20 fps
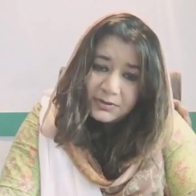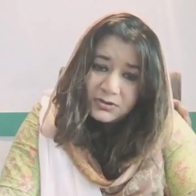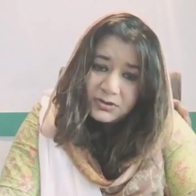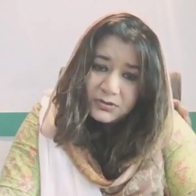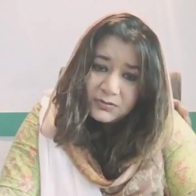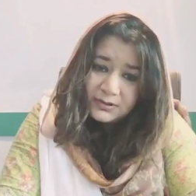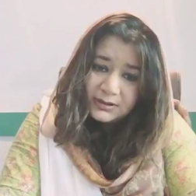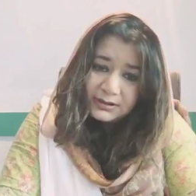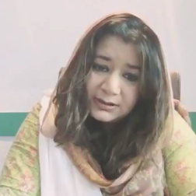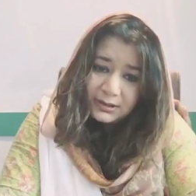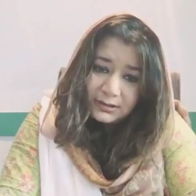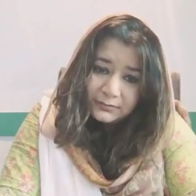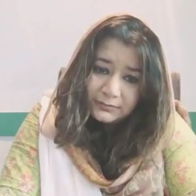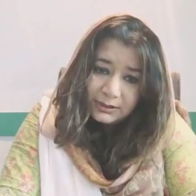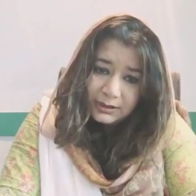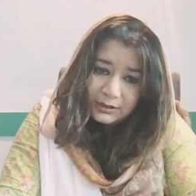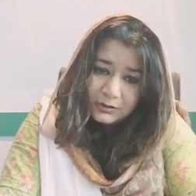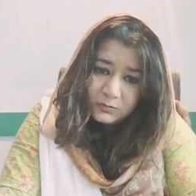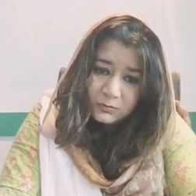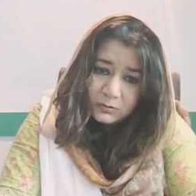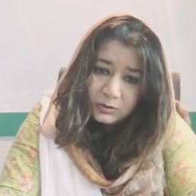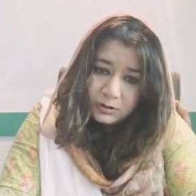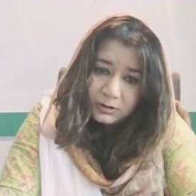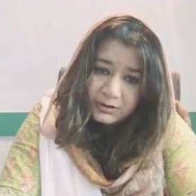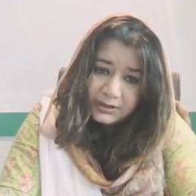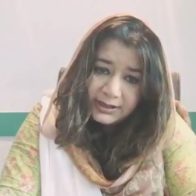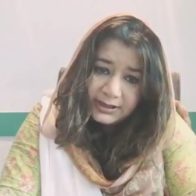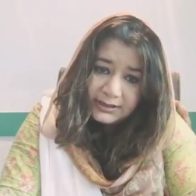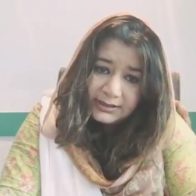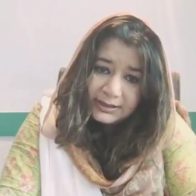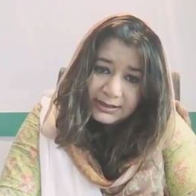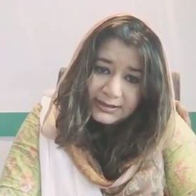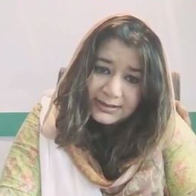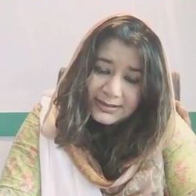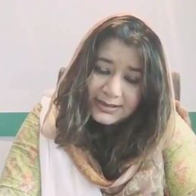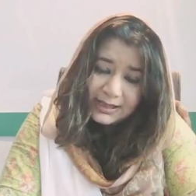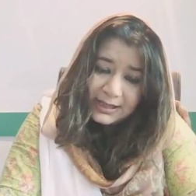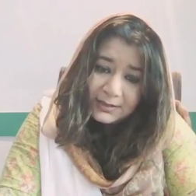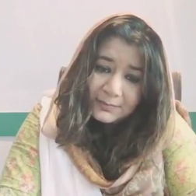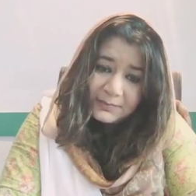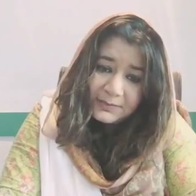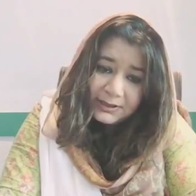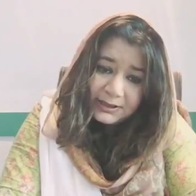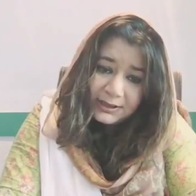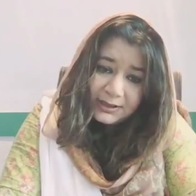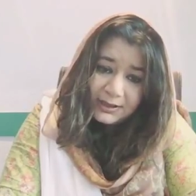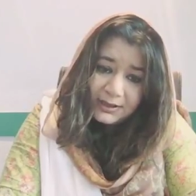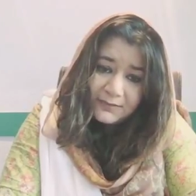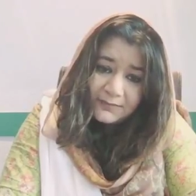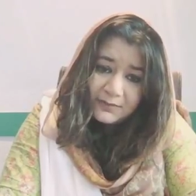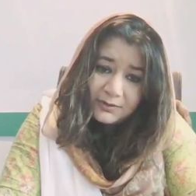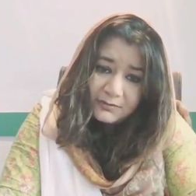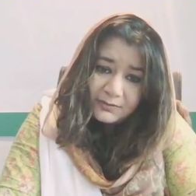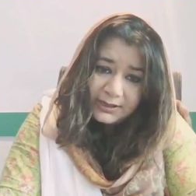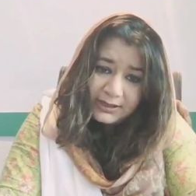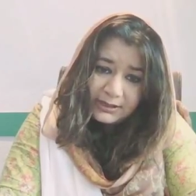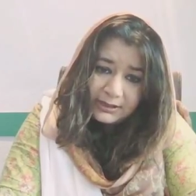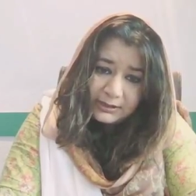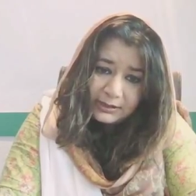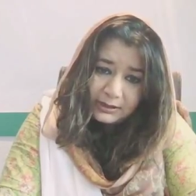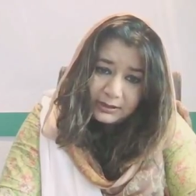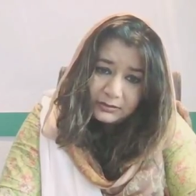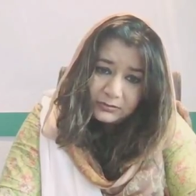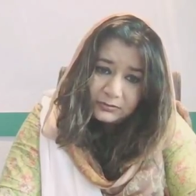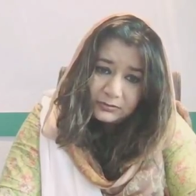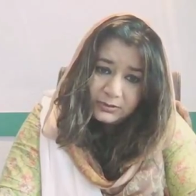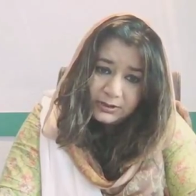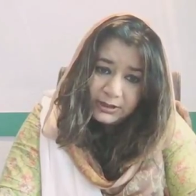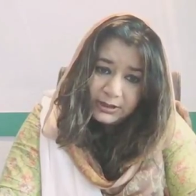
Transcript: during the Iraq War, and that is happening even right now.